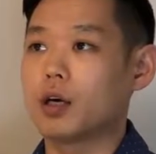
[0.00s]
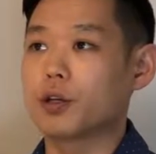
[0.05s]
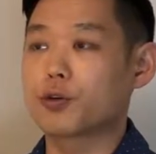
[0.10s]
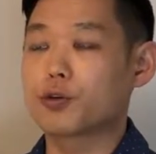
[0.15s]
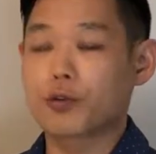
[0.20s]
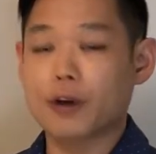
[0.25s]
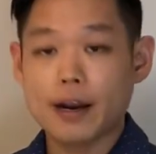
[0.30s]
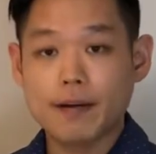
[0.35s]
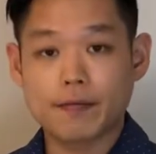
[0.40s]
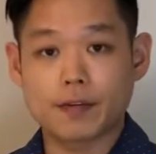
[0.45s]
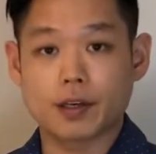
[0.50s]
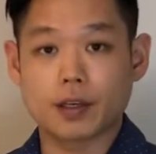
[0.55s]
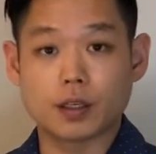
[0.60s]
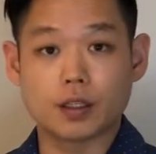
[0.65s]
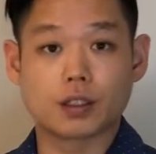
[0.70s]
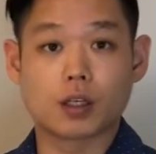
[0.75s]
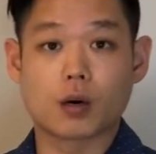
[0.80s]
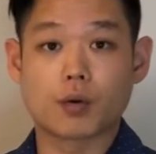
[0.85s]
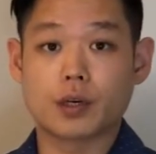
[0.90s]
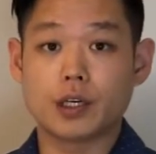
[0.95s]
traffic
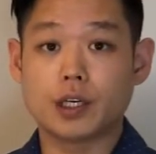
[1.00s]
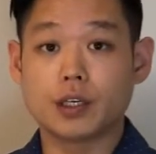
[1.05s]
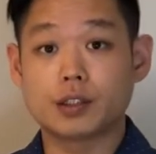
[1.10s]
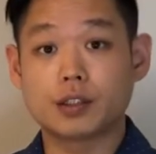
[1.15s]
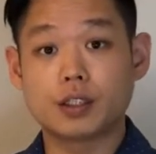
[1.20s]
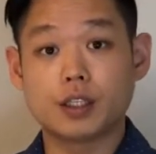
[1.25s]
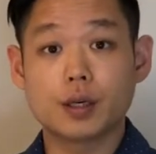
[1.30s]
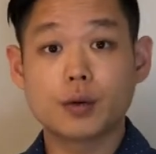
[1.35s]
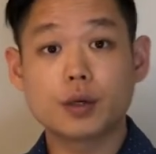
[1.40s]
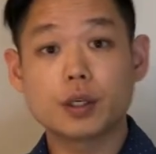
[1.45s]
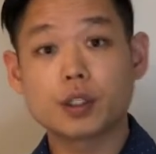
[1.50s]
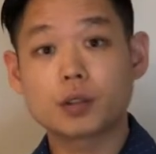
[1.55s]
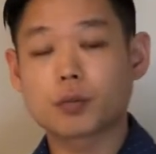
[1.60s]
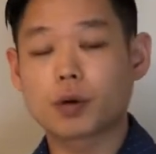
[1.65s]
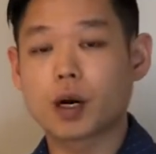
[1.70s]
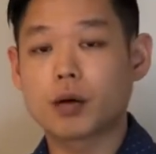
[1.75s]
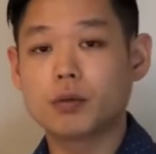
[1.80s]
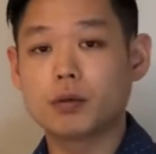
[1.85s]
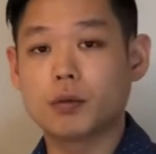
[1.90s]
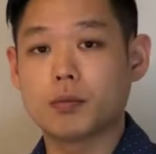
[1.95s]
is already a serious
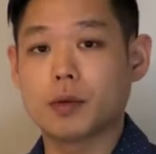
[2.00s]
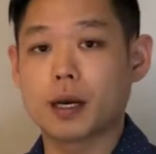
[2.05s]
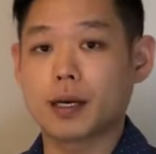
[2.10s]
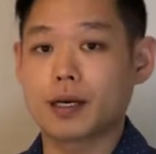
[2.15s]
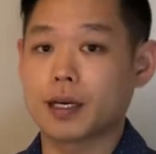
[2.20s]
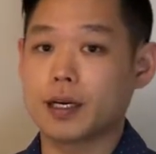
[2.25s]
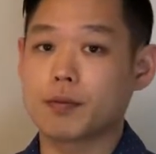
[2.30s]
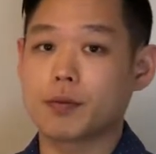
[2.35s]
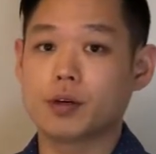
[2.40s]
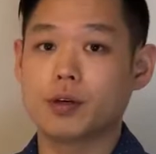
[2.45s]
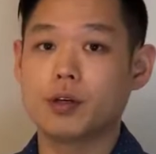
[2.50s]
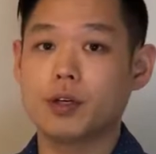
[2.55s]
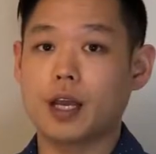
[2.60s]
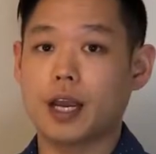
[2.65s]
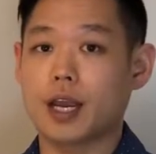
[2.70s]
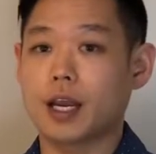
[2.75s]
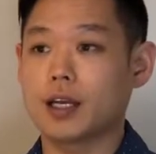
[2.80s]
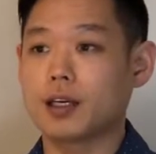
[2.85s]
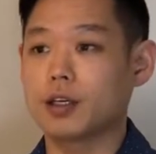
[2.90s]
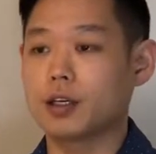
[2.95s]
problem in my neighborhood
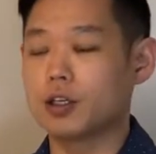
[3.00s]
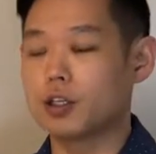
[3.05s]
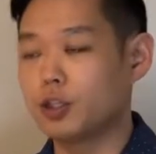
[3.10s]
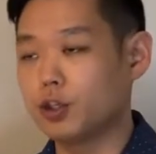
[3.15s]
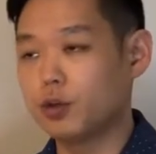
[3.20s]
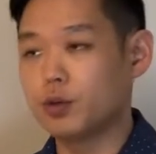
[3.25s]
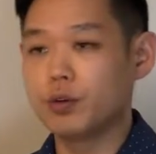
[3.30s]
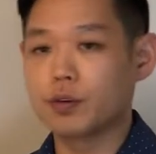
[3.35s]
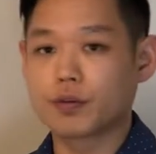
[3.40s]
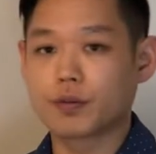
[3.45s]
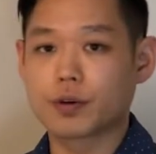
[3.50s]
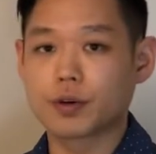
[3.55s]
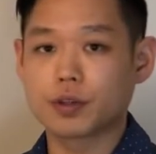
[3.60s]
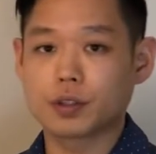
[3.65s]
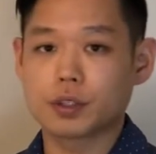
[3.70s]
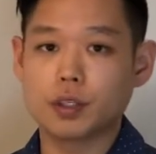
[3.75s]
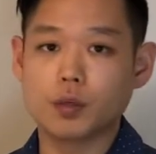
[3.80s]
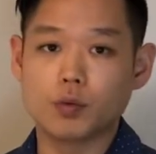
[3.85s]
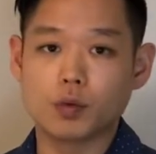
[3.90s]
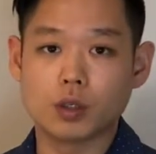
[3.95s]
and a new
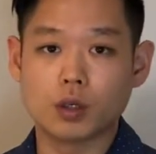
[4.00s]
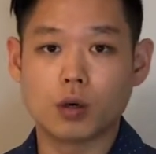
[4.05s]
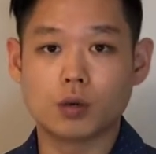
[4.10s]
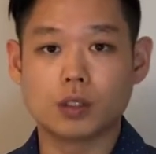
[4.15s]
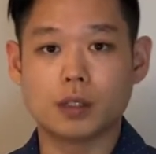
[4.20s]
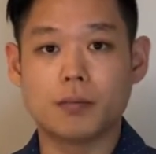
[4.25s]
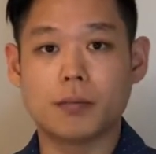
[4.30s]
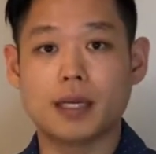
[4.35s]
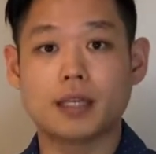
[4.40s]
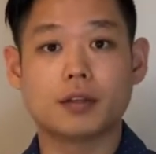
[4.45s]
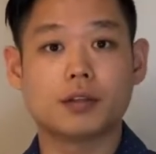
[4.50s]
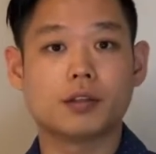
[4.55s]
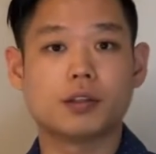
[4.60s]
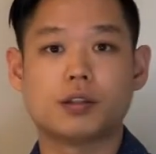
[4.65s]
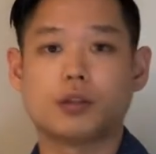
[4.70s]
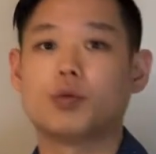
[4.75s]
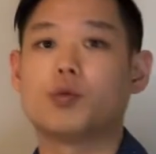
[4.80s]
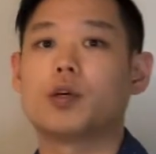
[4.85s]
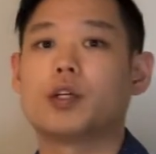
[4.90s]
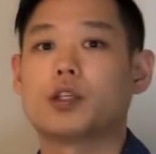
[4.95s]
university would only make the
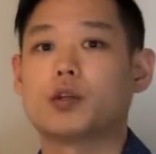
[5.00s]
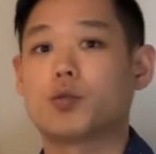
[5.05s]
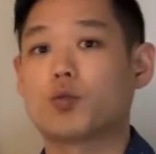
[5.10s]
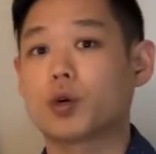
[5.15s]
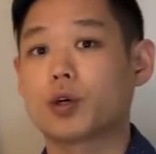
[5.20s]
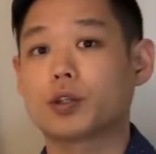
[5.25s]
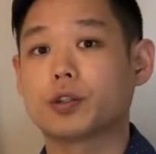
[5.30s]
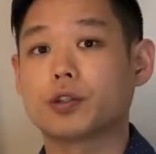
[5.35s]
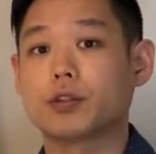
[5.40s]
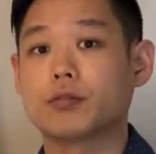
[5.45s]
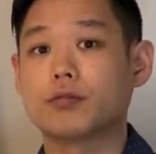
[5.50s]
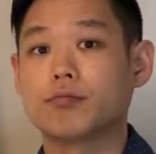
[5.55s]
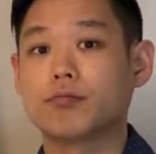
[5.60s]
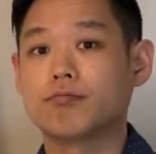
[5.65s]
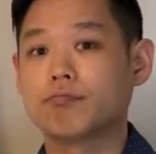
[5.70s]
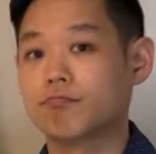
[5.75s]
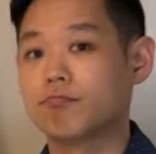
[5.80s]
situation worse.